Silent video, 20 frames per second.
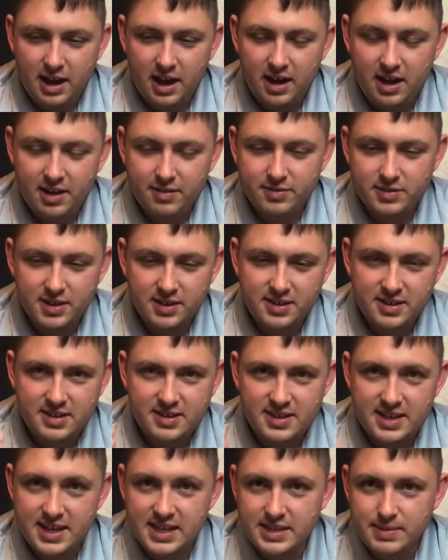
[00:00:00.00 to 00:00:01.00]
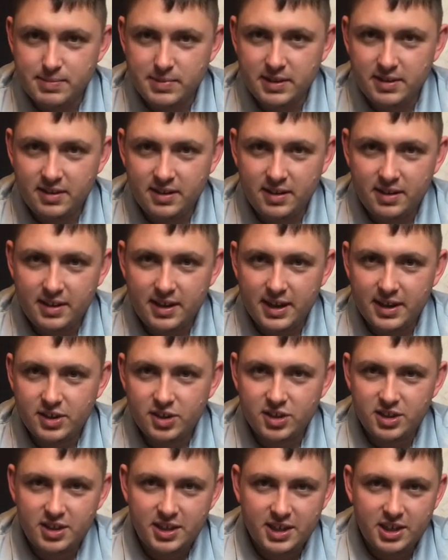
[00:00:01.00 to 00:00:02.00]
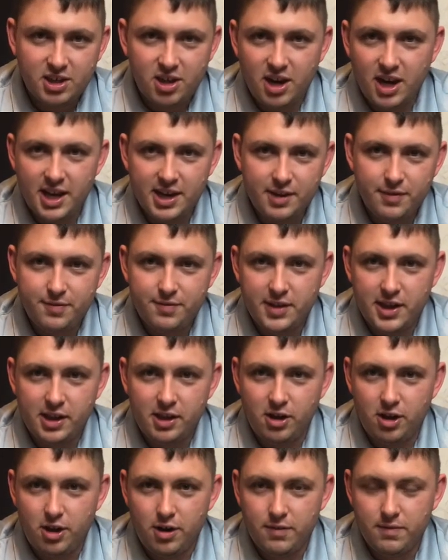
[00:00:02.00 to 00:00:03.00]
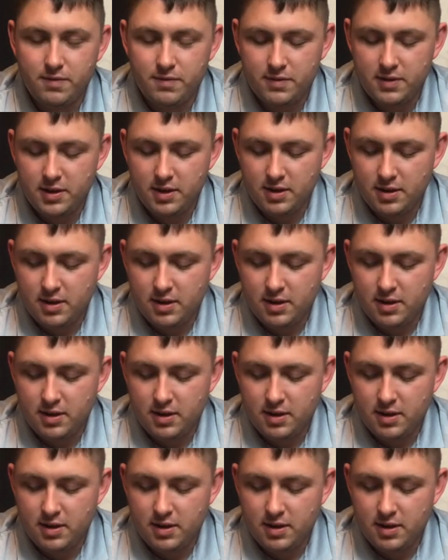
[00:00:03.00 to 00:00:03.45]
After the Desmond collection, it kind of fell off,